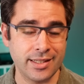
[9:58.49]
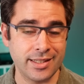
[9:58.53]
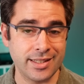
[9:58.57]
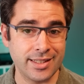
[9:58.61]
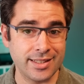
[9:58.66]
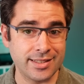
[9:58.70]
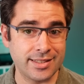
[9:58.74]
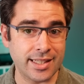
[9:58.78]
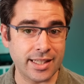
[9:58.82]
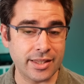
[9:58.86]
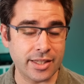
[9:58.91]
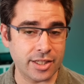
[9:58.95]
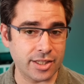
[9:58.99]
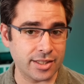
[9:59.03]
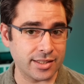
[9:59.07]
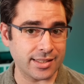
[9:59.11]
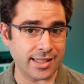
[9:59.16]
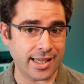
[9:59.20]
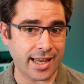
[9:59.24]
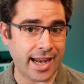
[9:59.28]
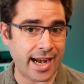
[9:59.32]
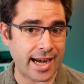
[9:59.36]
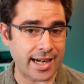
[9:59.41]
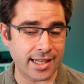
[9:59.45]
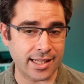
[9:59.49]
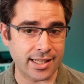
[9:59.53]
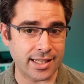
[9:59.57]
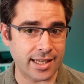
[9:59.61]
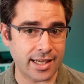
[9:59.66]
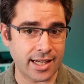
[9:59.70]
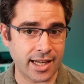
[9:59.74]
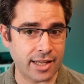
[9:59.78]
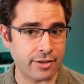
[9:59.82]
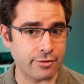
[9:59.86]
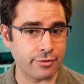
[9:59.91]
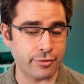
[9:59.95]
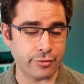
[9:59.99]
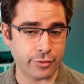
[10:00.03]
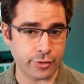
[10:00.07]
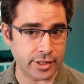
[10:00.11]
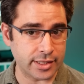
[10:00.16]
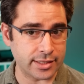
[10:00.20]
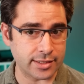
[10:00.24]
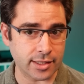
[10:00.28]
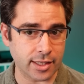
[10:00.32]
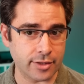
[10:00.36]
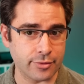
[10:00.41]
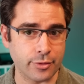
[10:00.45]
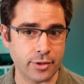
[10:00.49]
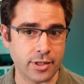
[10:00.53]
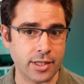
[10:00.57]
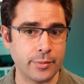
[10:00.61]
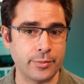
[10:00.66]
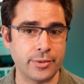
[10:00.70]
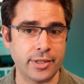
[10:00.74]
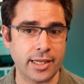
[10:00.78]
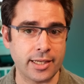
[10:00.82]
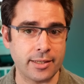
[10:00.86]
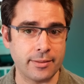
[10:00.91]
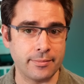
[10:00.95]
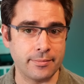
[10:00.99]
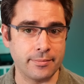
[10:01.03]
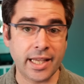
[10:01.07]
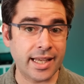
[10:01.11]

Instead, they just added it in a free software update.